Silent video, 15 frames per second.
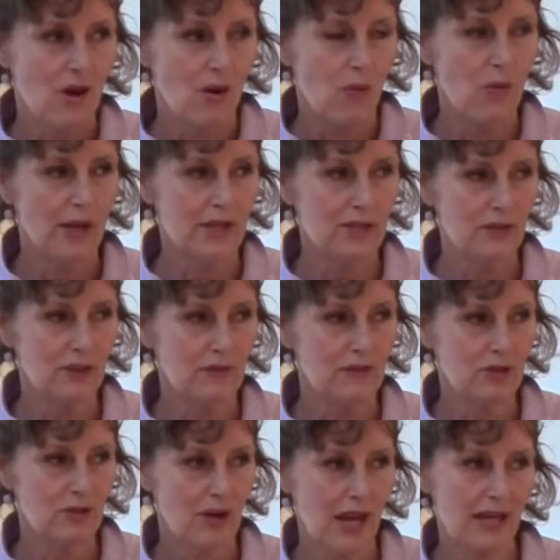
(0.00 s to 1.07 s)
what sort of
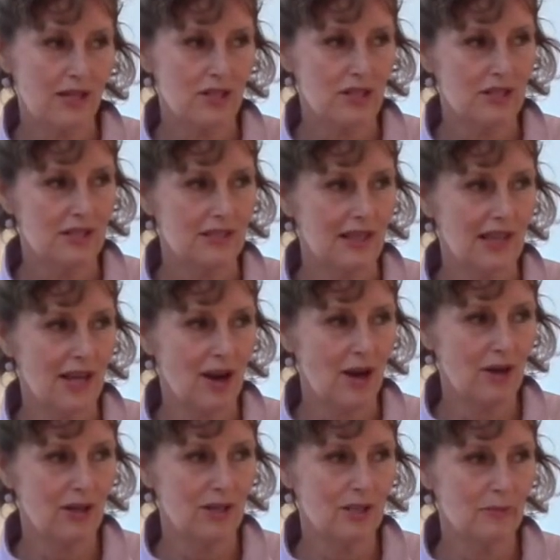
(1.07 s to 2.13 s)
strategies did the
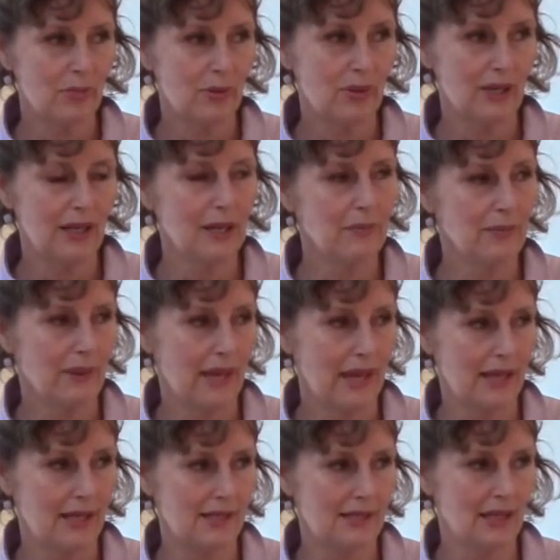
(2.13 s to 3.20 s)
artist put in
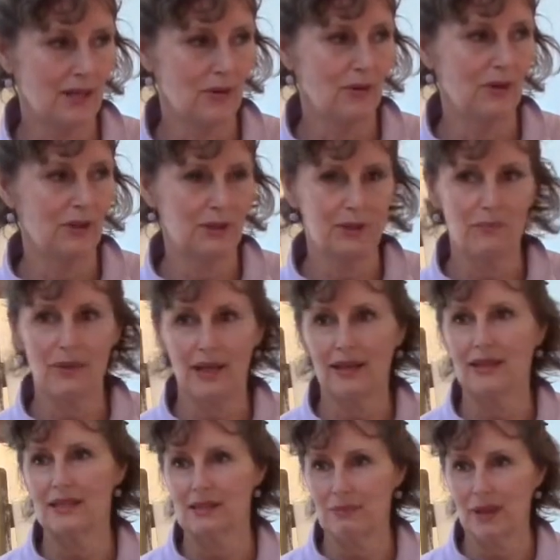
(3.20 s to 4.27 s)
place in order to make
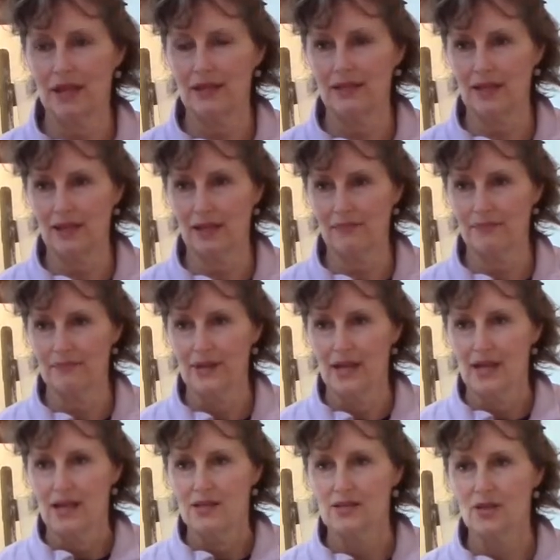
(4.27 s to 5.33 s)
this painting?
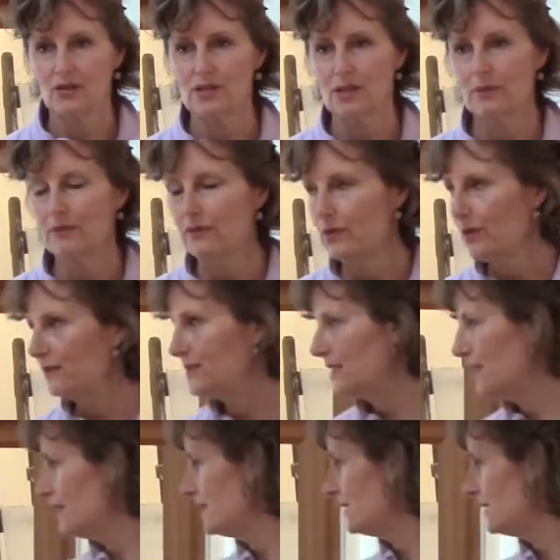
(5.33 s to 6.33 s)
So some of you have seen